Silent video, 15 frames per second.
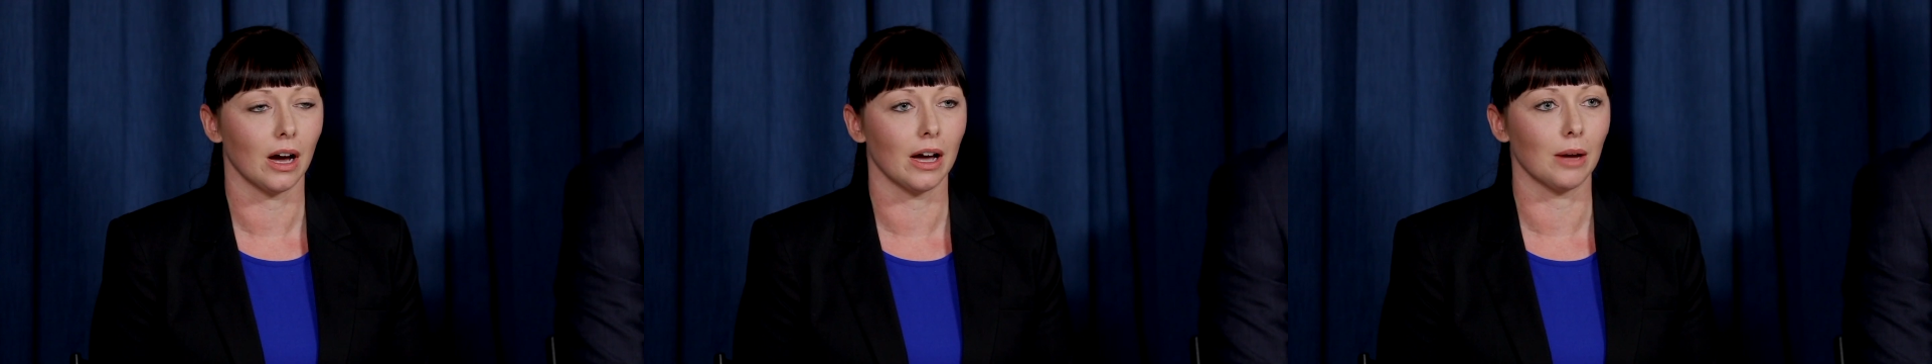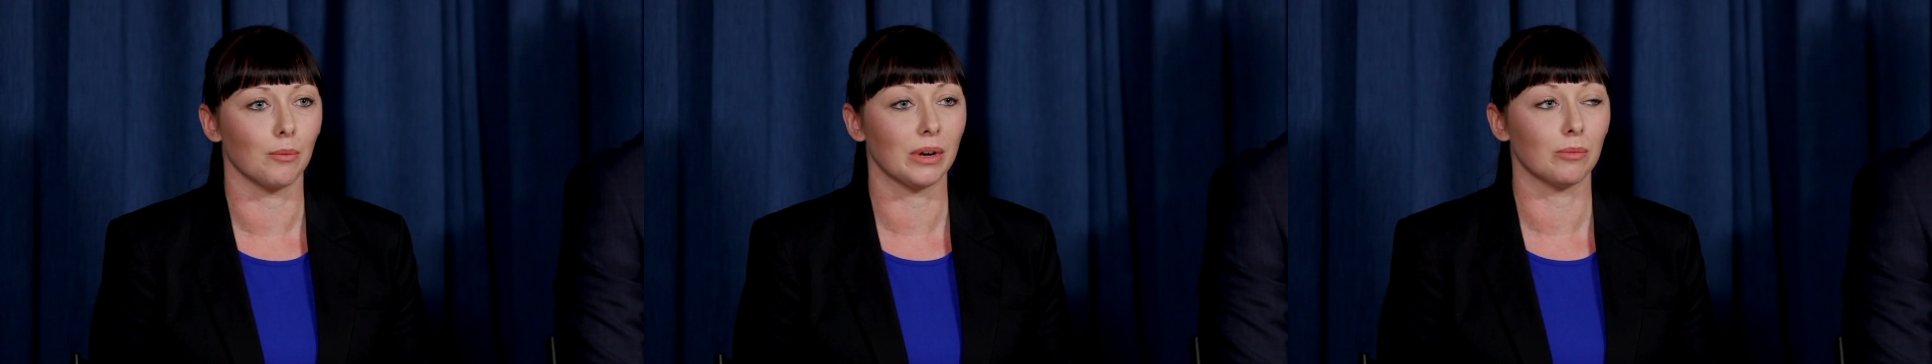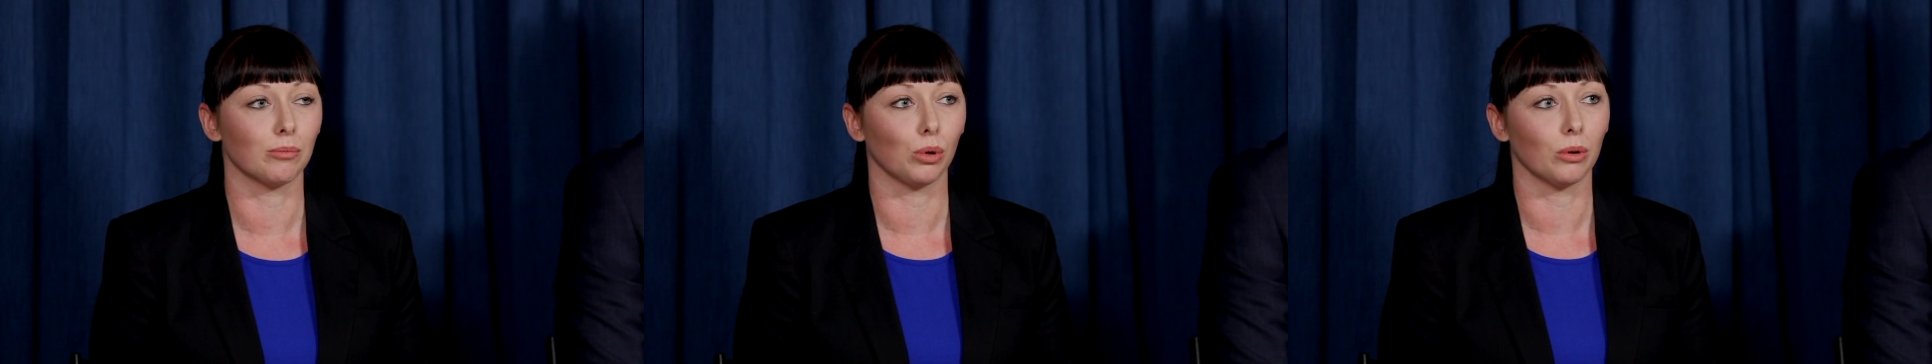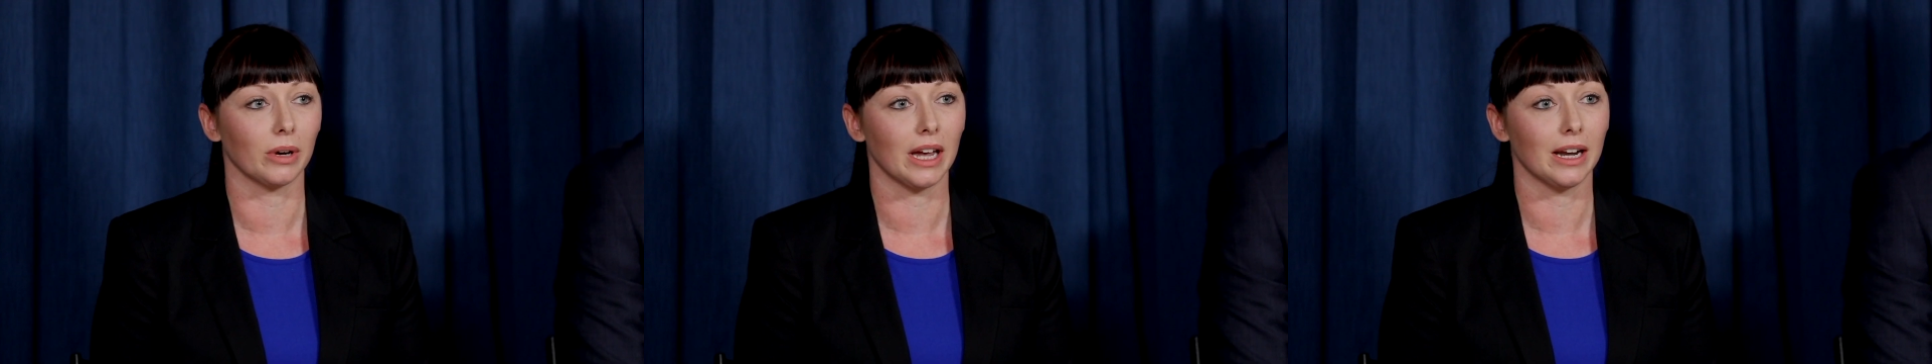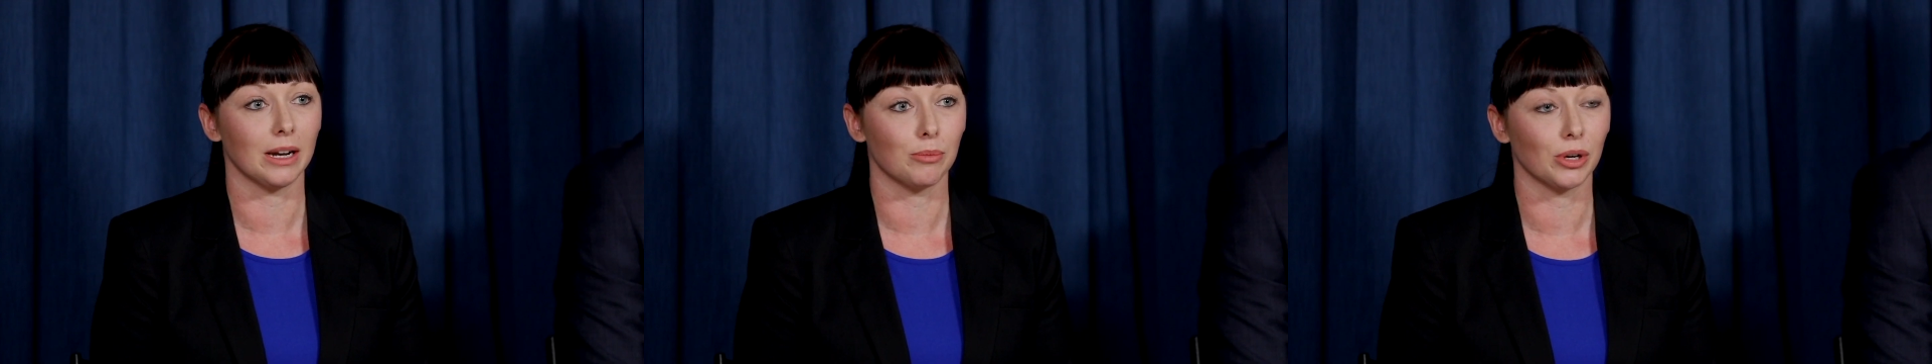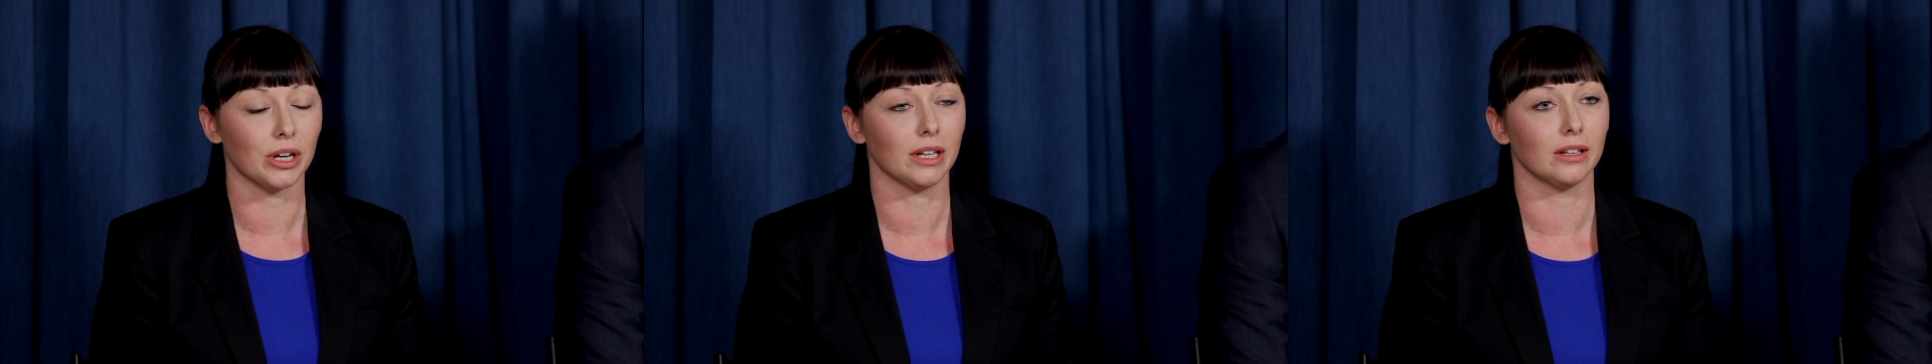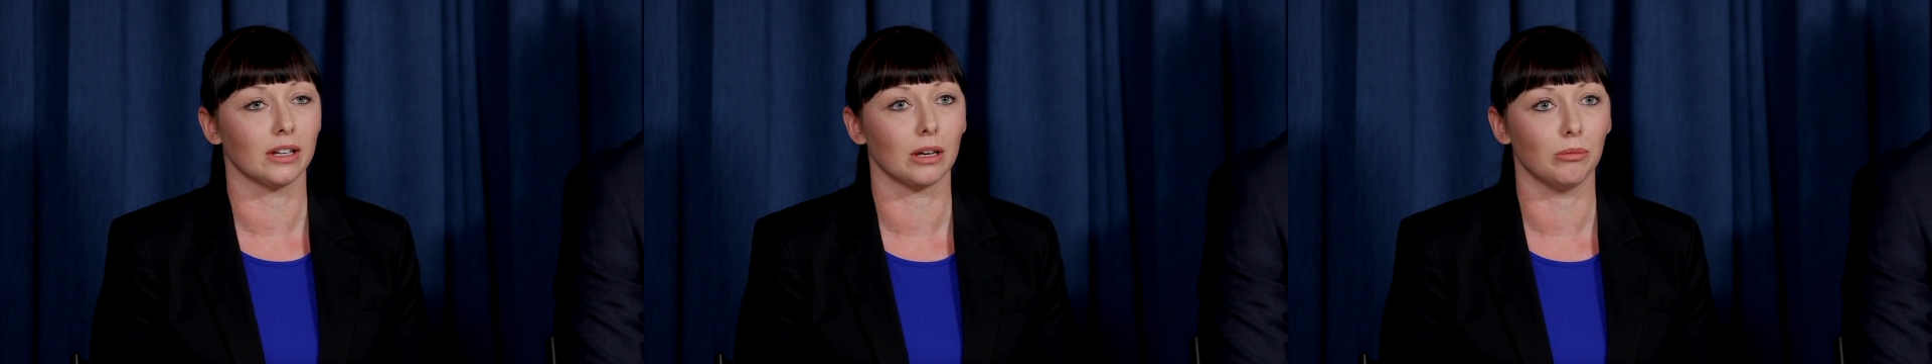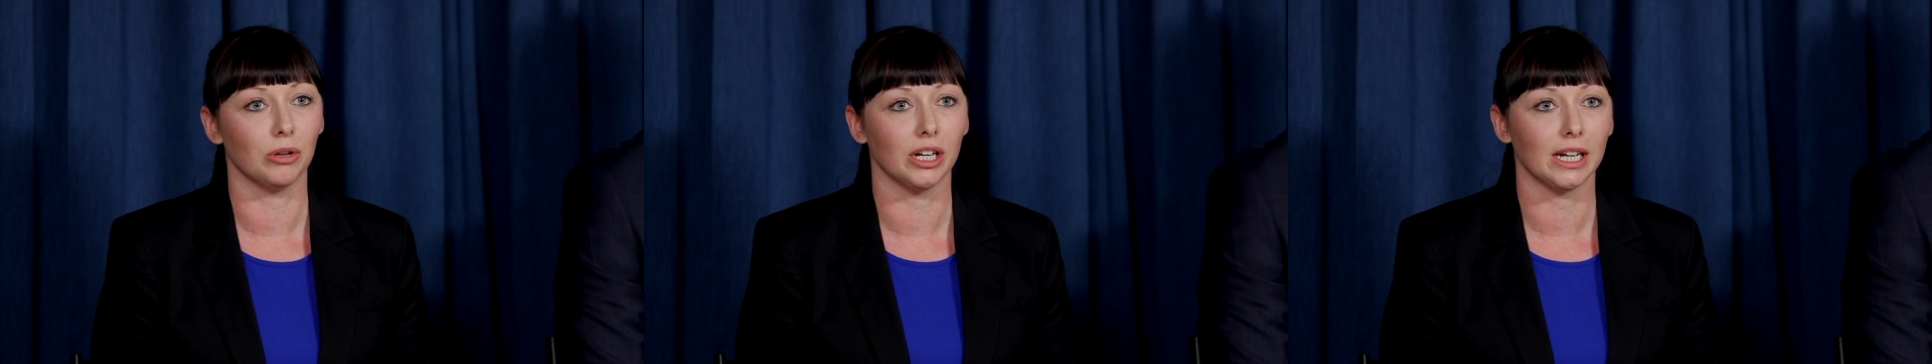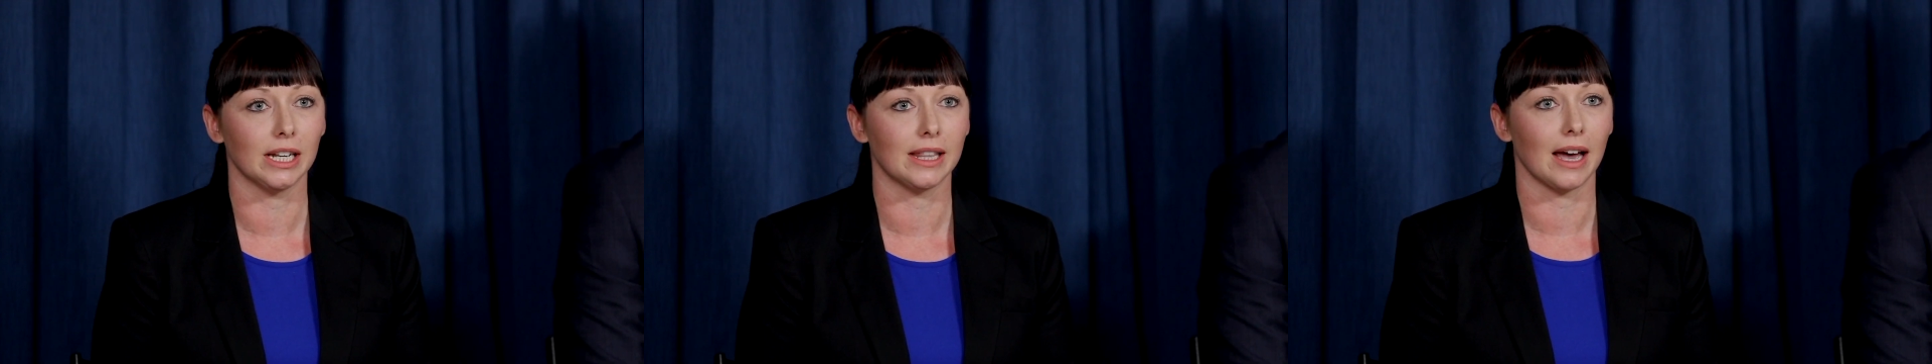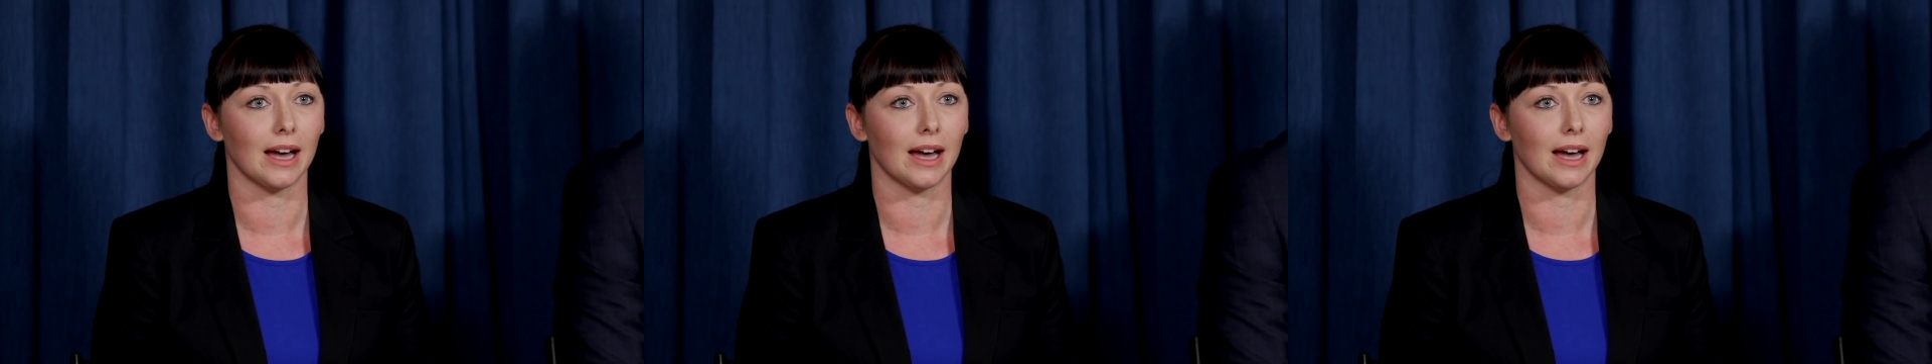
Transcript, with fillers: Uh, and we employ anybody in the community